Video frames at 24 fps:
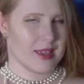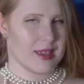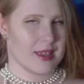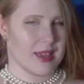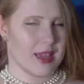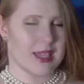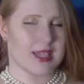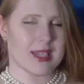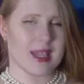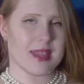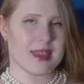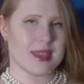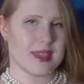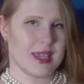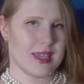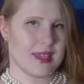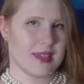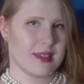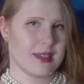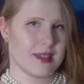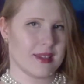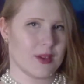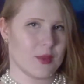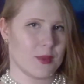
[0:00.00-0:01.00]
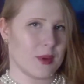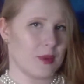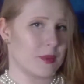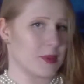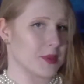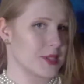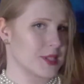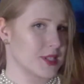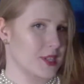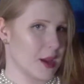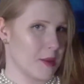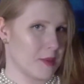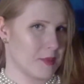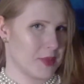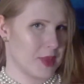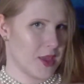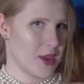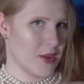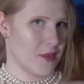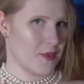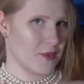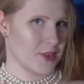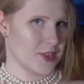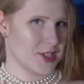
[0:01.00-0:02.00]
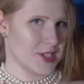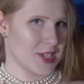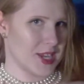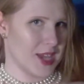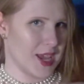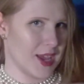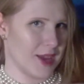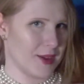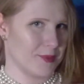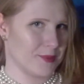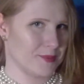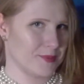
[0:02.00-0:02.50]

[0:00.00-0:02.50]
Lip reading: And I think we will stop there for today.